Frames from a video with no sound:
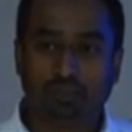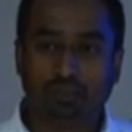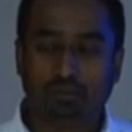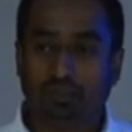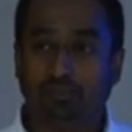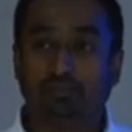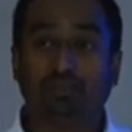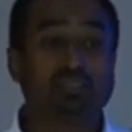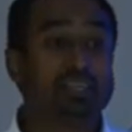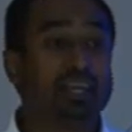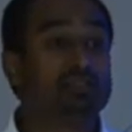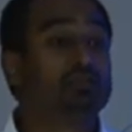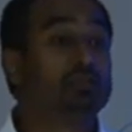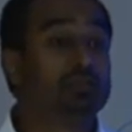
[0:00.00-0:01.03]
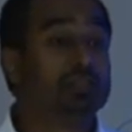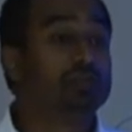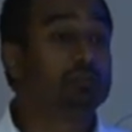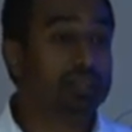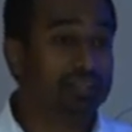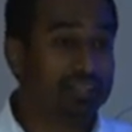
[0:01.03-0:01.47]
Because even
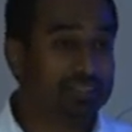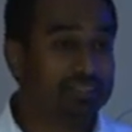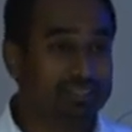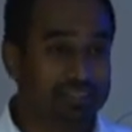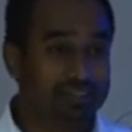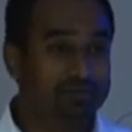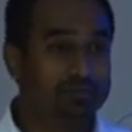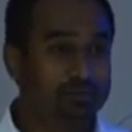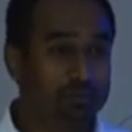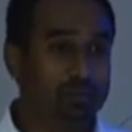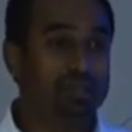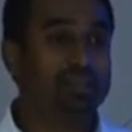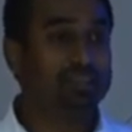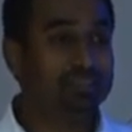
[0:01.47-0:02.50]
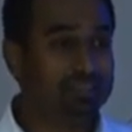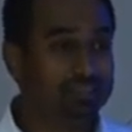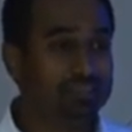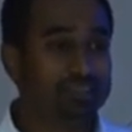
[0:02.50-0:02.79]
scaffolding might actually be